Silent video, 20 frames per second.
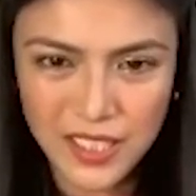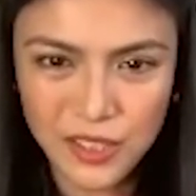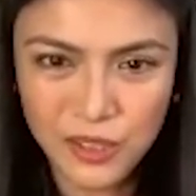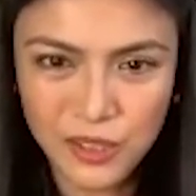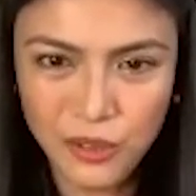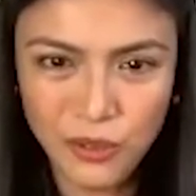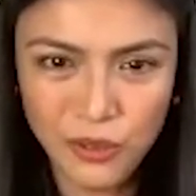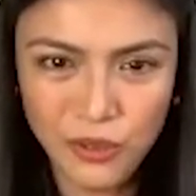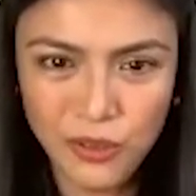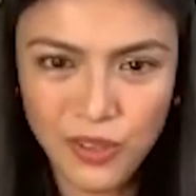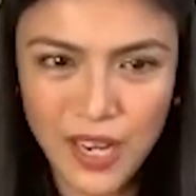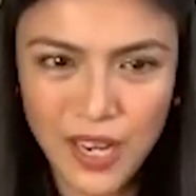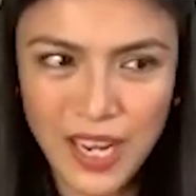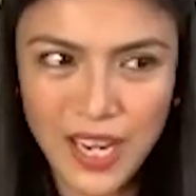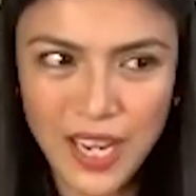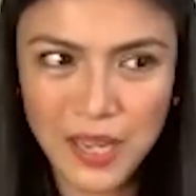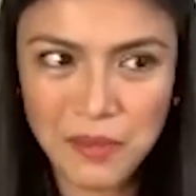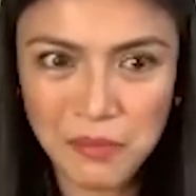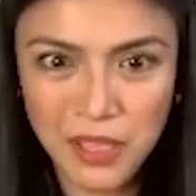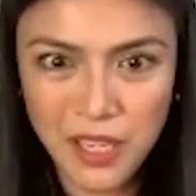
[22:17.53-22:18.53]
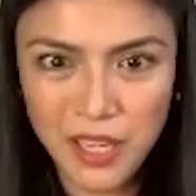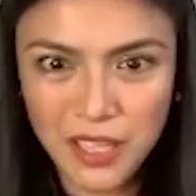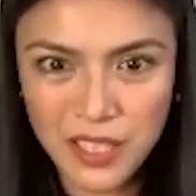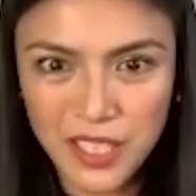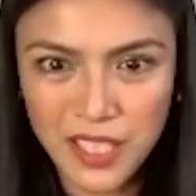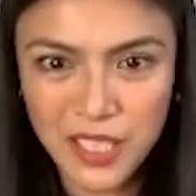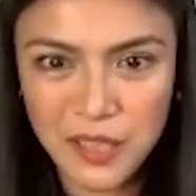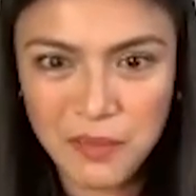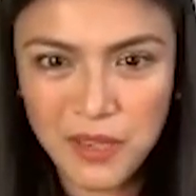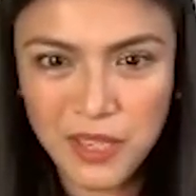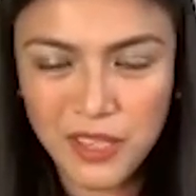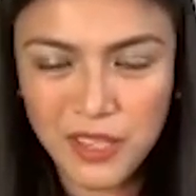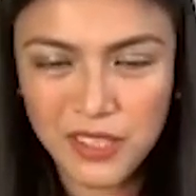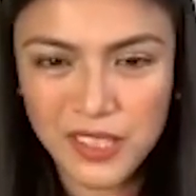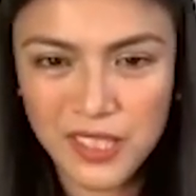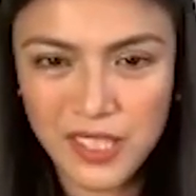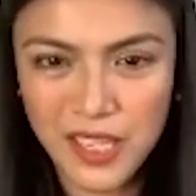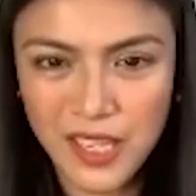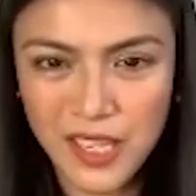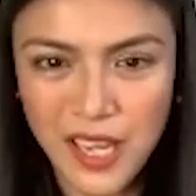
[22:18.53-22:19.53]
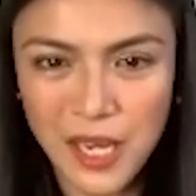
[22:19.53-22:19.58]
So I'm lucky because